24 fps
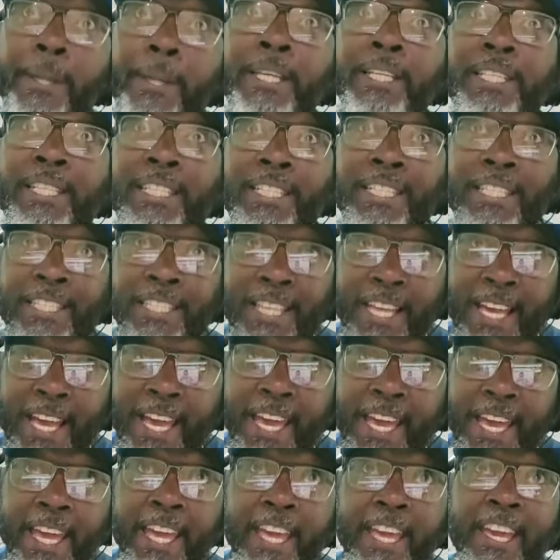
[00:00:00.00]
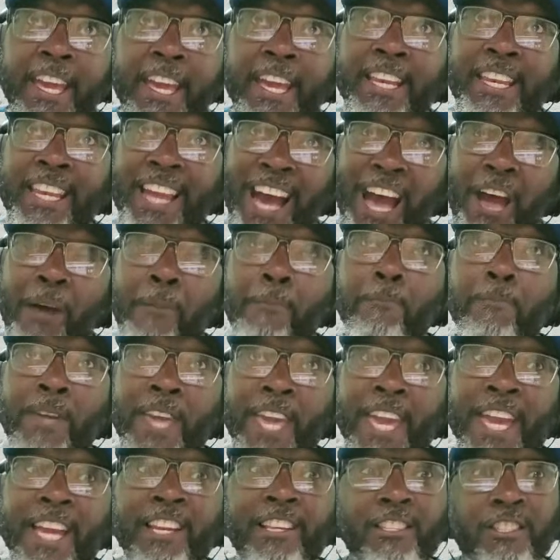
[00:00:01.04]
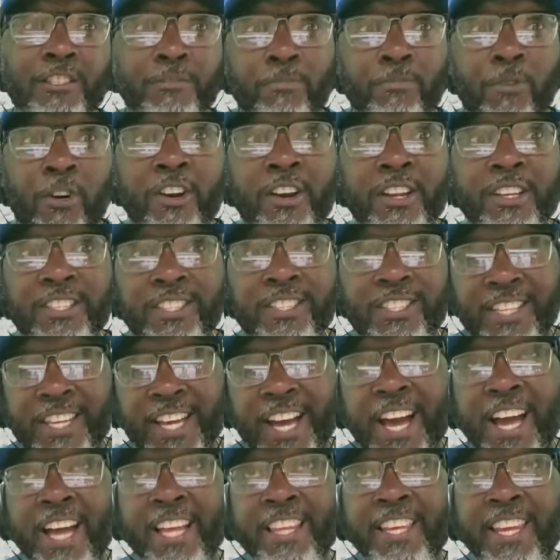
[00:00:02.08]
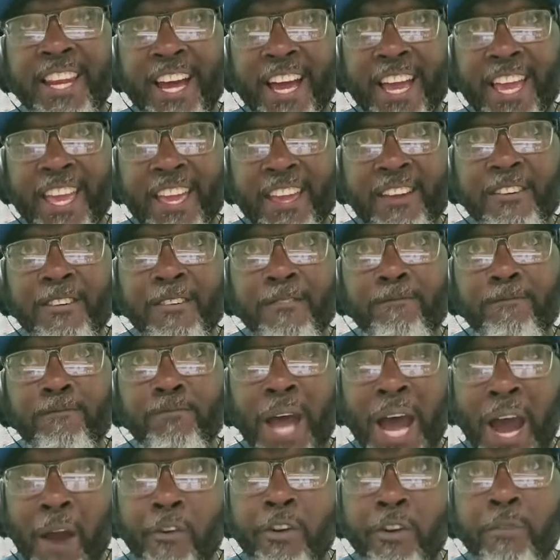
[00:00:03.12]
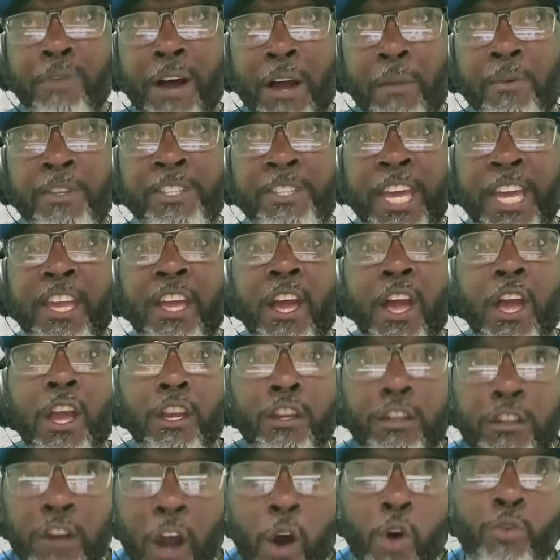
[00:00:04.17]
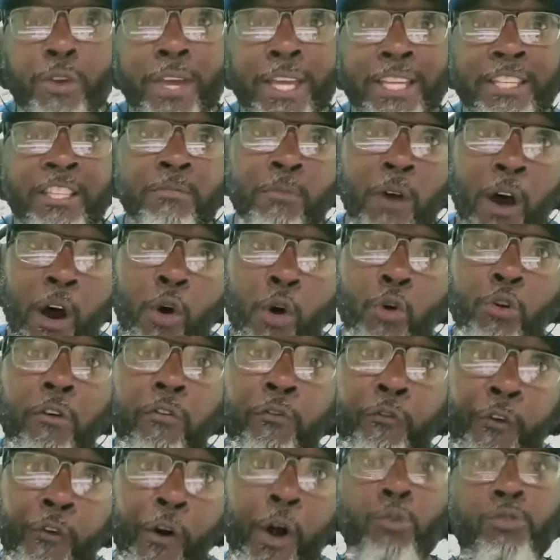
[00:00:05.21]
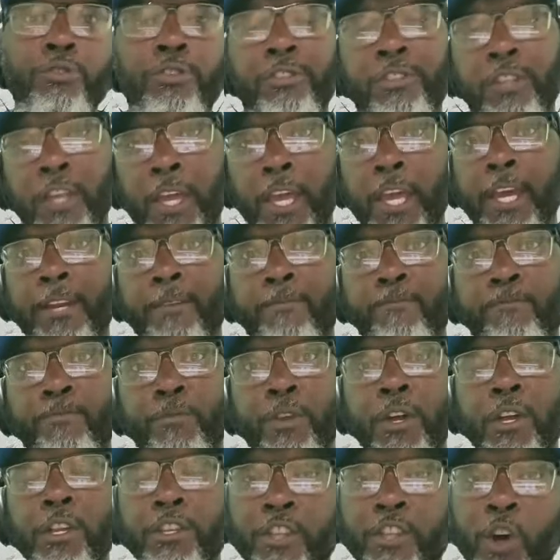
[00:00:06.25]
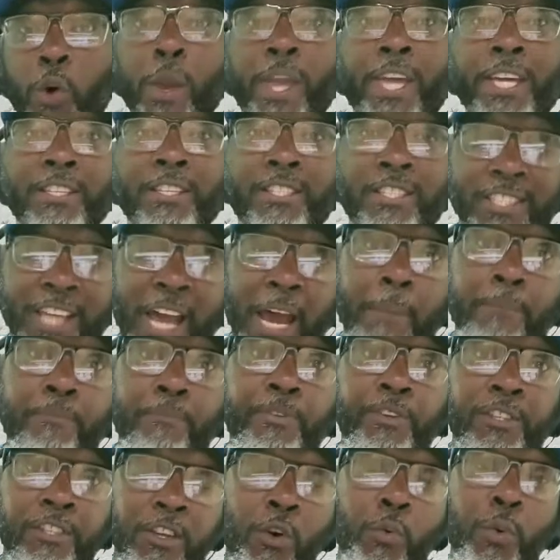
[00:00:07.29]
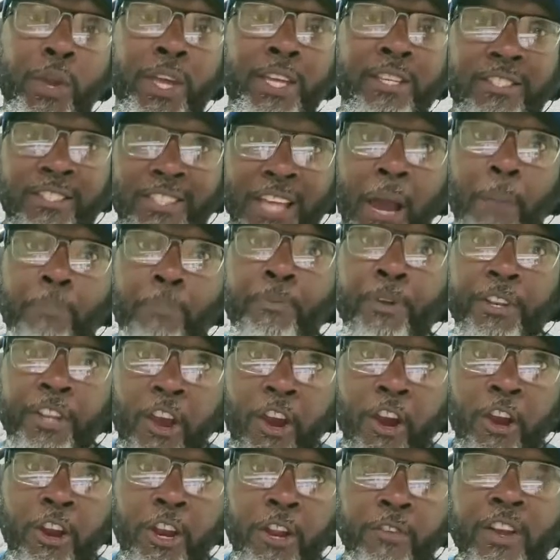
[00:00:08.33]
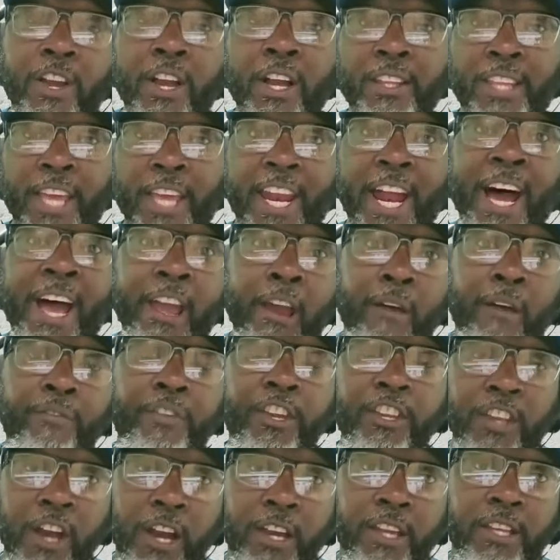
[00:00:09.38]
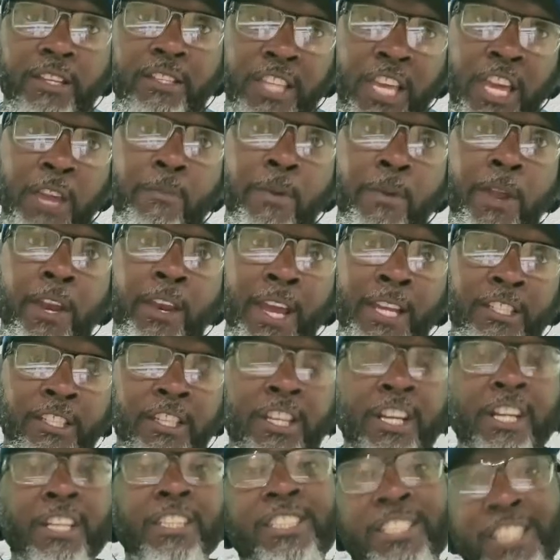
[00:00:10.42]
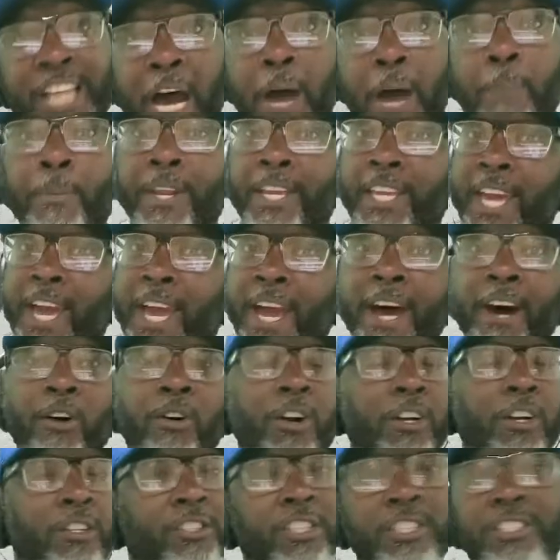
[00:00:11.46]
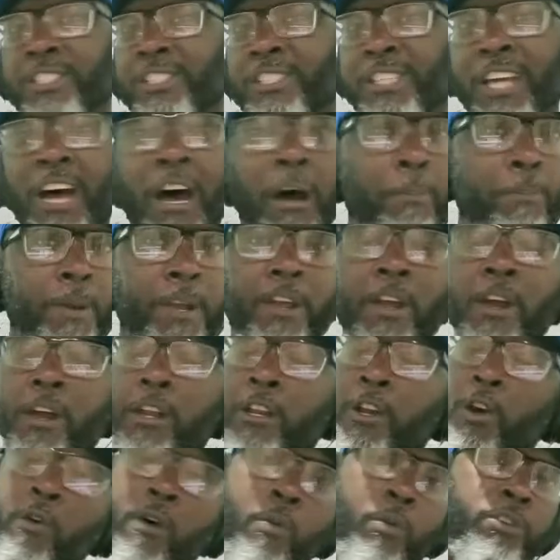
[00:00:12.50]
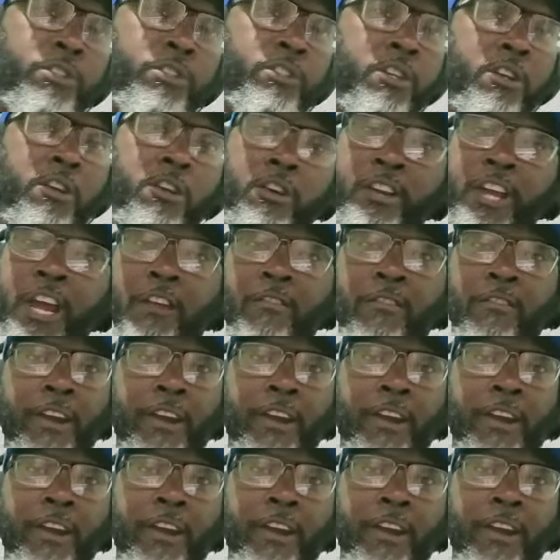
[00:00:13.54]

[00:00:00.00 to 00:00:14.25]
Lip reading: I would probably say, and not being the smartest guy that I am, I would probably say, go get some older folks then. So we can stop the narrative that I have the youngest team in the nation. Stop it, Cal. Just stop it.